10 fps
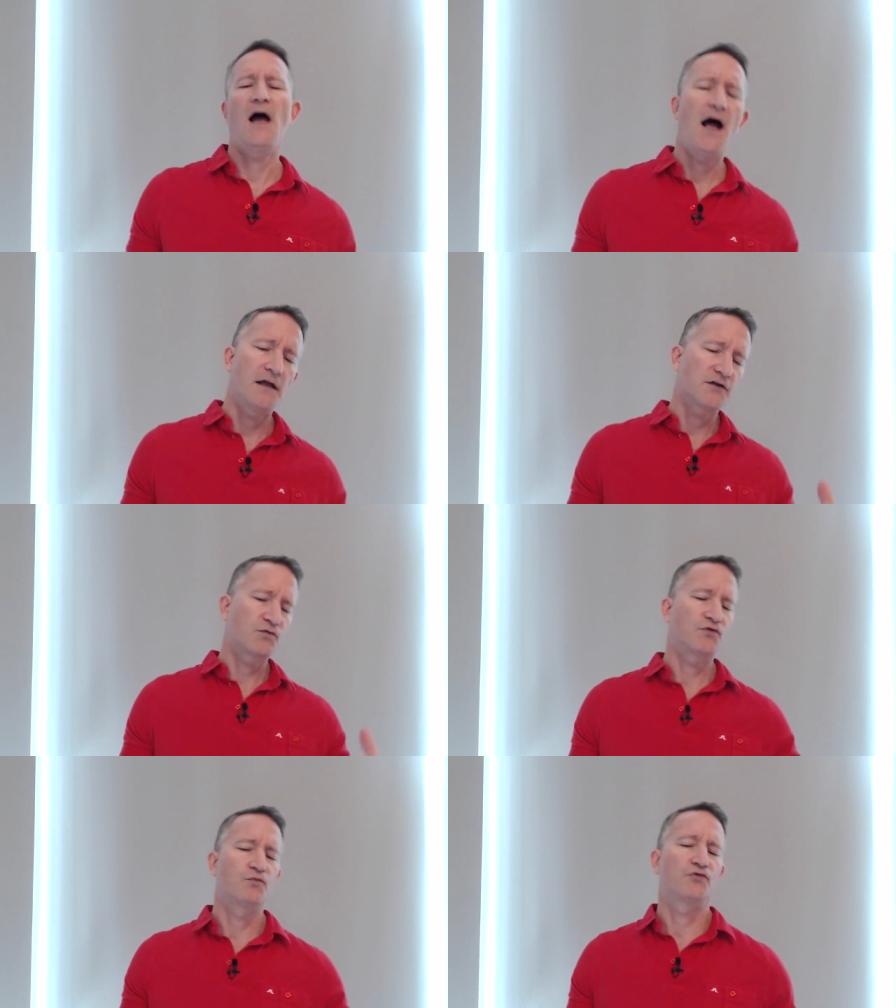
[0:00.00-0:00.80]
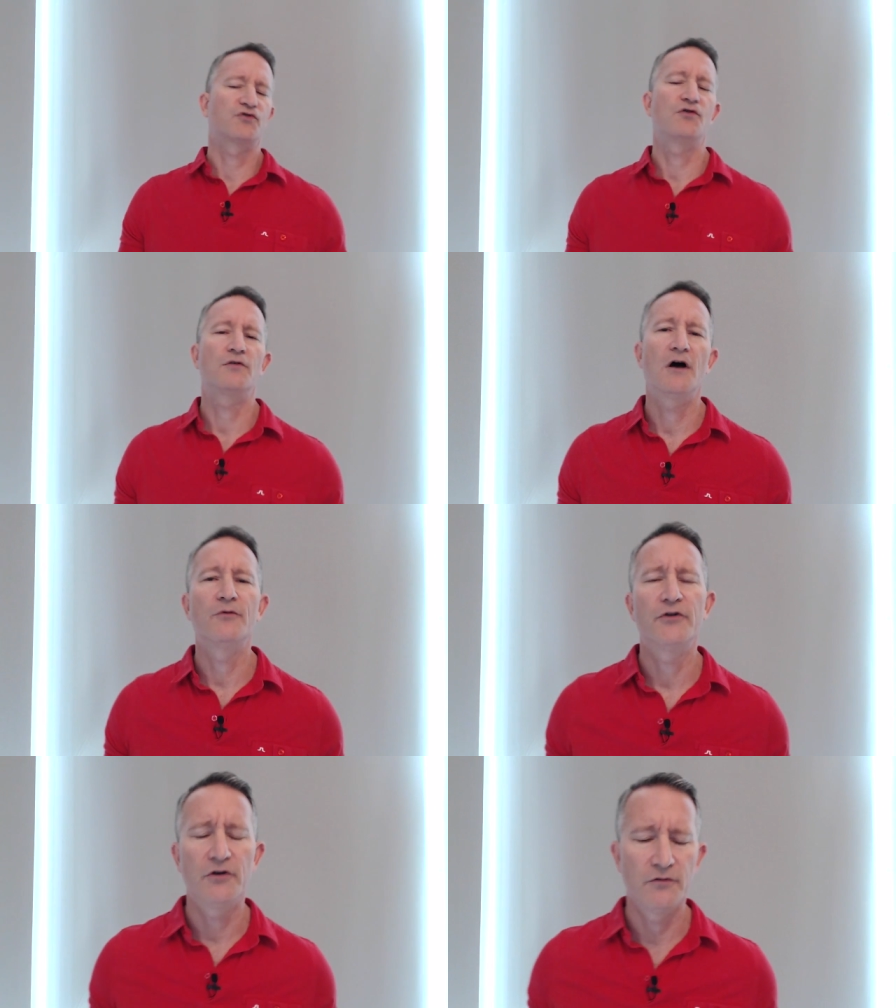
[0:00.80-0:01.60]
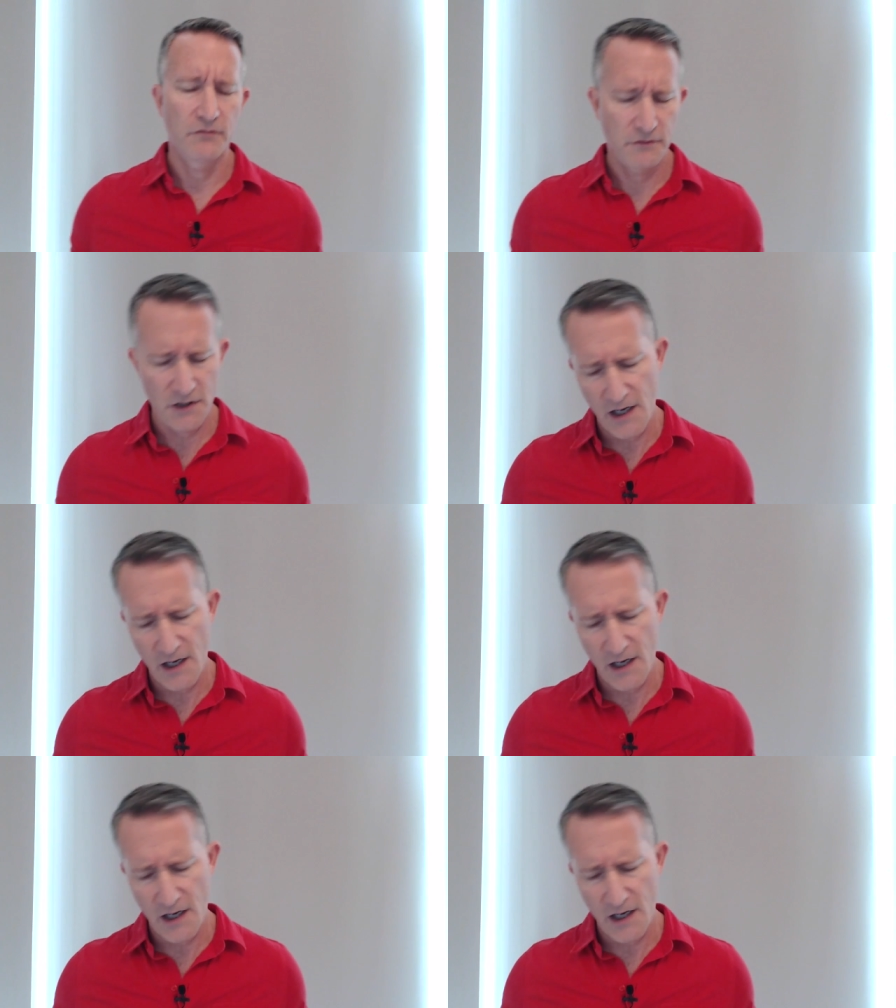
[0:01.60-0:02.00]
I'm Alex. What's going on with you?